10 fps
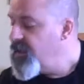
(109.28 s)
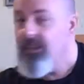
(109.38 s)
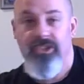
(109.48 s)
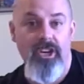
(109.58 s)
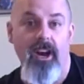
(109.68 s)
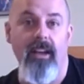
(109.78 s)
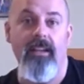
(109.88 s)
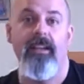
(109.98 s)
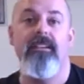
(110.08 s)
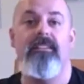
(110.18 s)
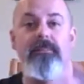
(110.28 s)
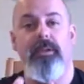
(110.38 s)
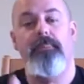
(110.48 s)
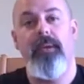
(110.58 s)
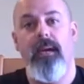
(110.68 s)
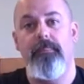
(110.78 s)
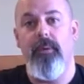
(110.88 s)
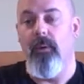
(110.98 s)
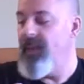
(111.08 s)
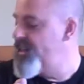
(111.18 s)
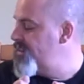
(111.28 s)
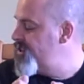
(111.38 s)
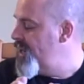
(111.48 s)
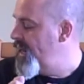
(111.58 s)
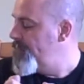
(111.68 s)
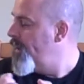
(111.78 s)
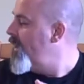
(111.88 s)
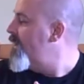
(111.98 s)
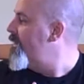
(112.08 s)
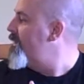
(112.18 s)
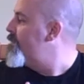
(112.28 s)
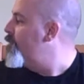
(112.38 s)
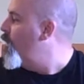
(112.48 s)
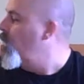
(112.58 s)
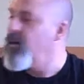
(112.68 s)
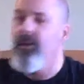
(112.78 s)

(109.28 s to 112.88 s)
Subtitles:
the chalk, something you pick up and hold, has a shape. This board